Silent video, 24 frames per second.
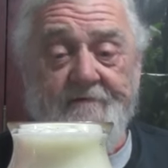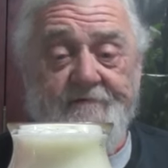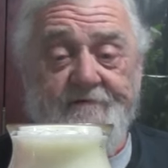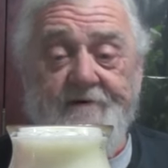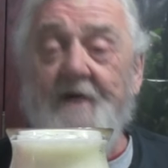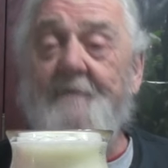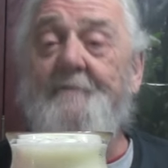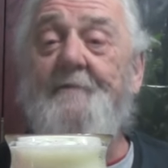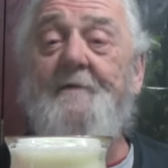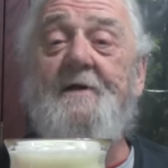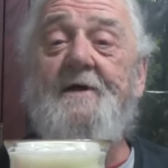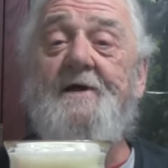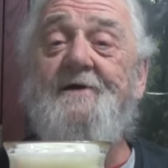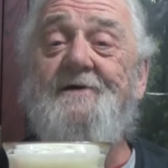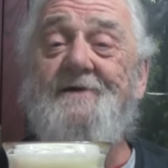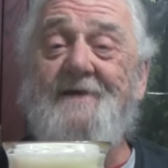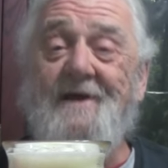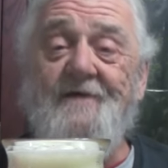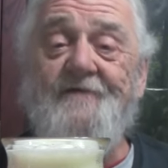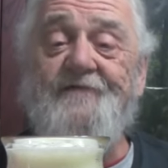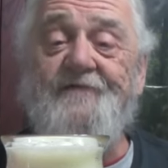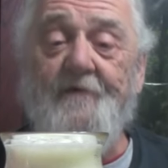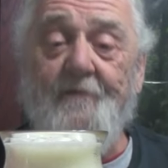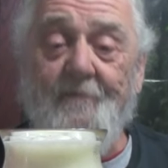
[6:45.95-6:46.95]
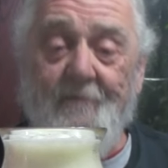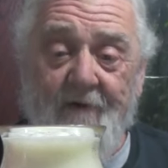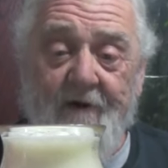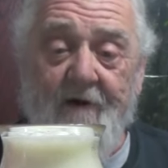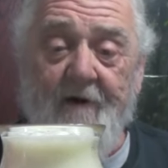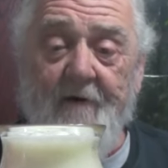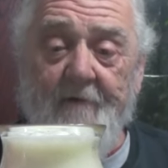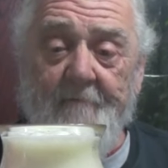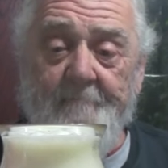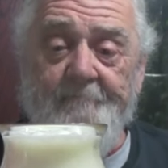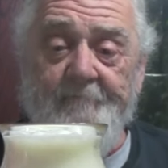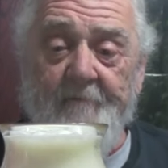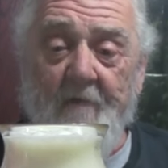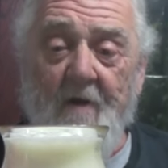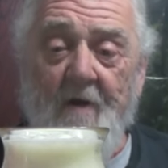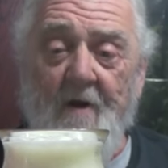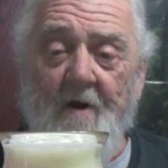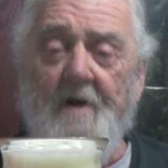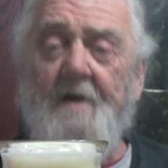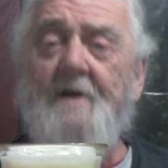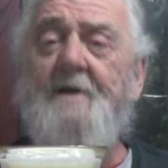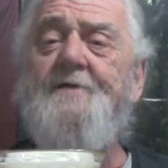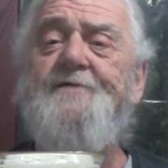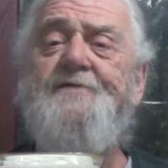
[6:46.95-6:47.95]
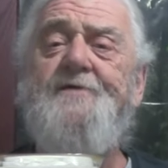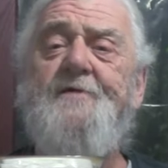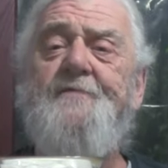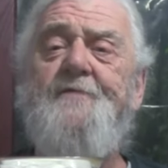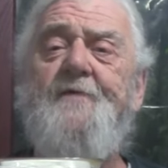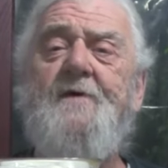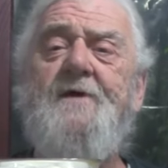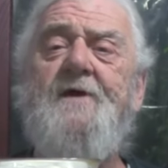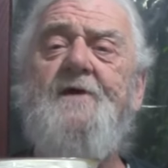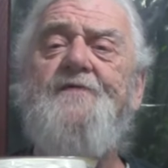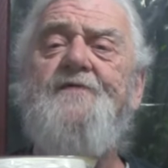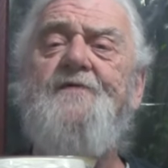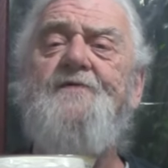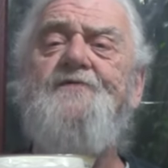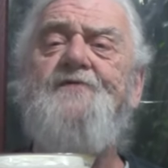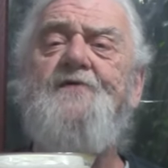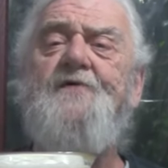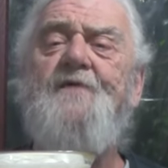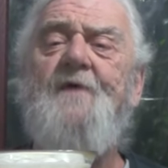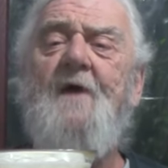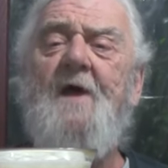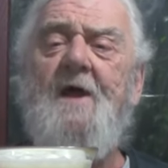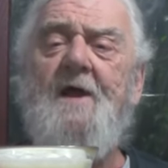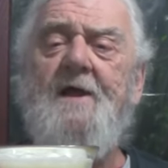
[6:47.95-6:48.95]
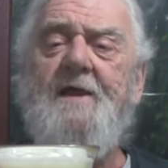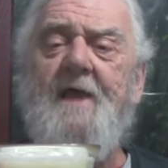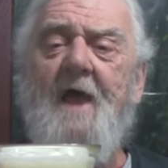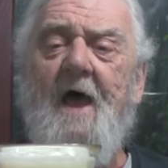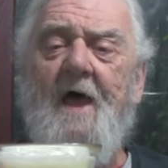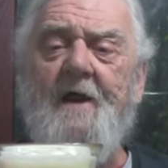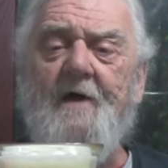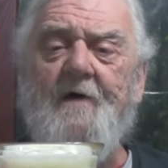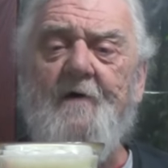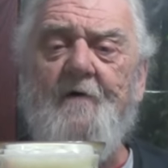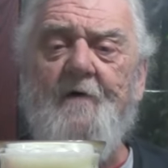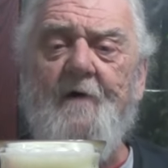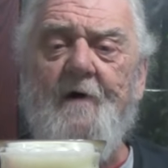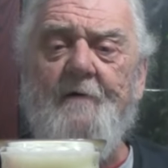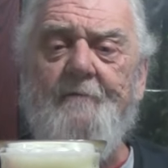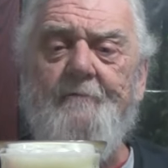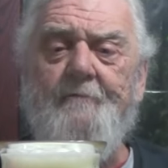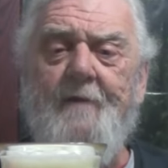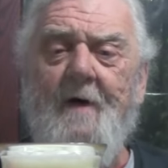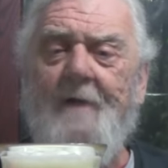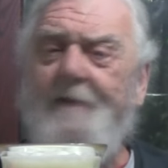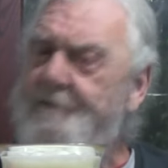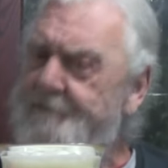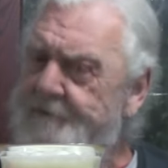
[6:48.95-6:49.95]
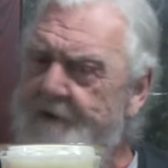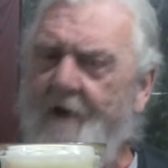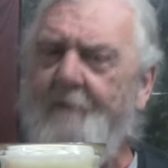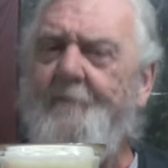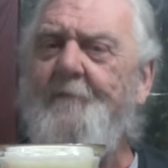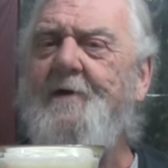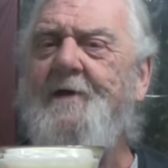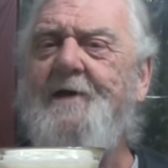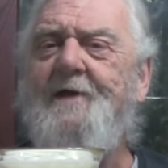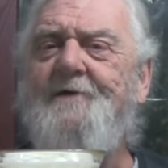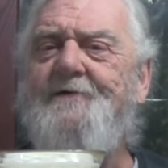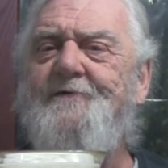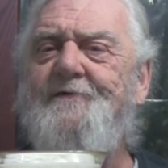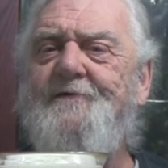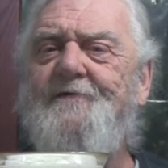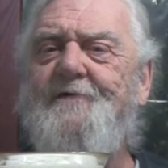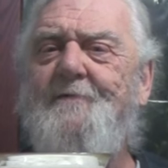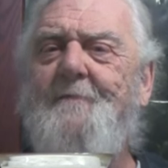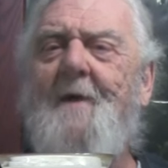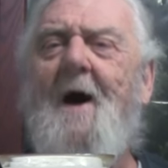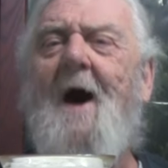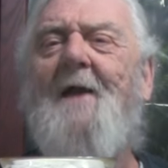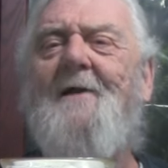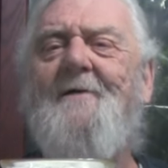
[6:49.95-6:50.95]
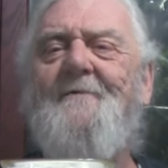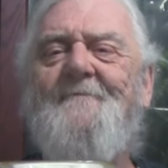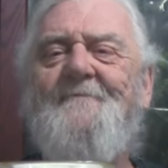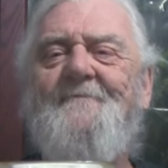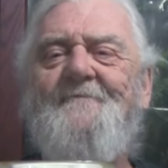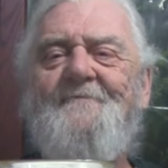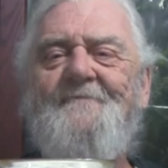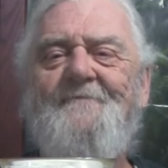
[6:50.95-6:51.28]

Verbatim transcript: Definitely a decent beer. Let's see if it gets into the A category by the time we get to the bottom.